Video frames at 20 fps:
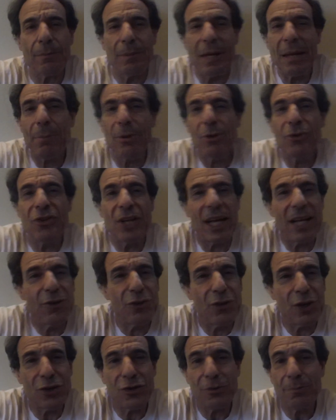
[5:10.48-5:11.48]
people say
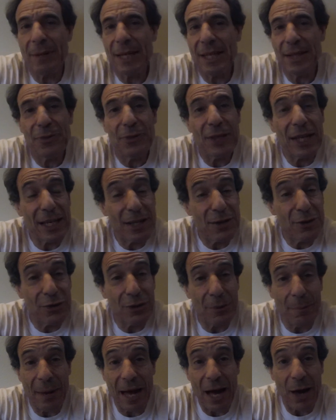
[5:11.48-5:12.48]
such mean
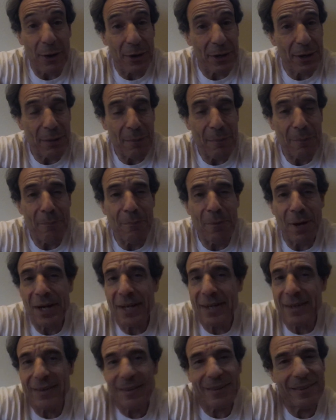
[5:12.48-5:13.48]
things about him,
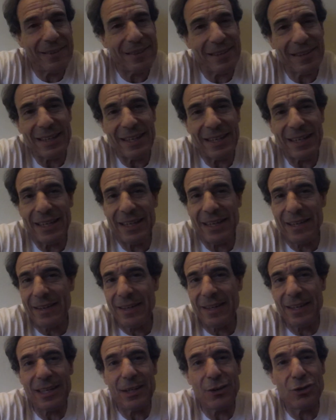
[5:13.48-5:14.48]
but
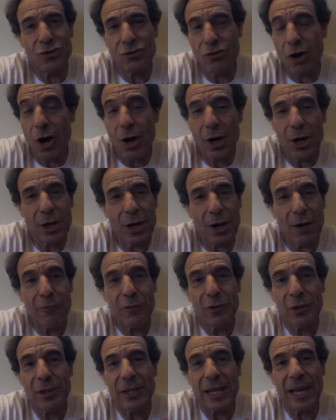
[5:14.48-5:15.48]
he's strong
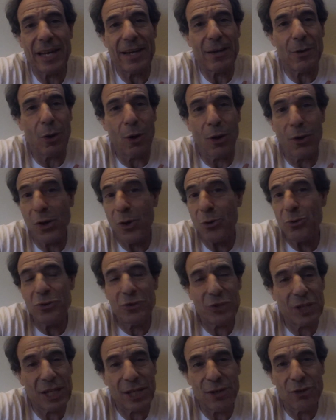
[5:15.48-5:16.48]
enough to let all
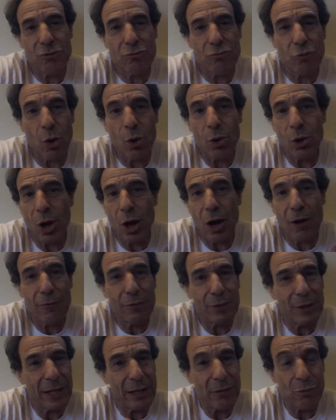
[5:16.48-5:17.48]
those things roll
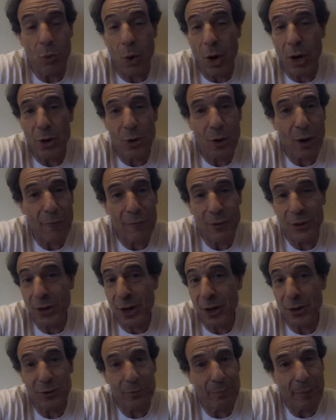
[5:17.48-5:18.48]
off like water off a
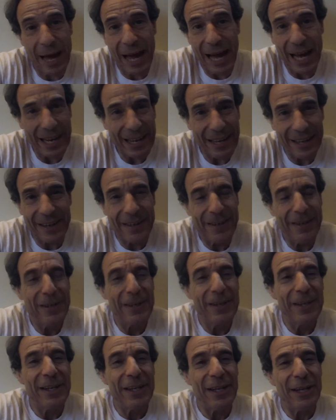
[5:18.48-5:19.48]
duck's back.
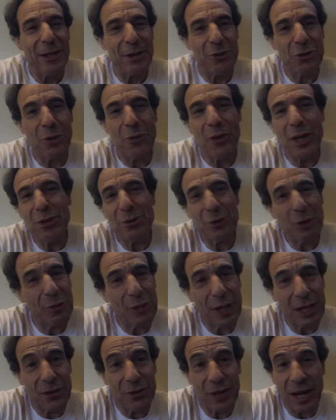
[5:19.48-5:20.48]
So these are
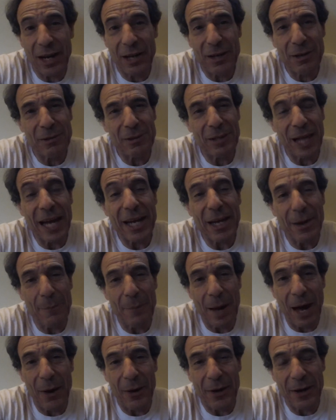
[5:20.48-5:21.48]
things I like
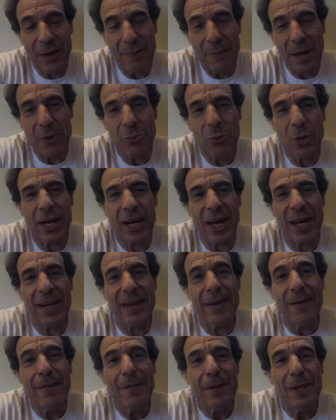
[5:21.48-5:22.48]
about him. And when
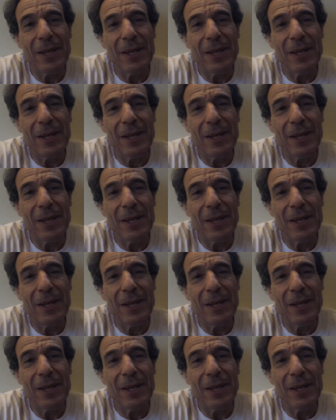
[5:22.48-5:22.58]
I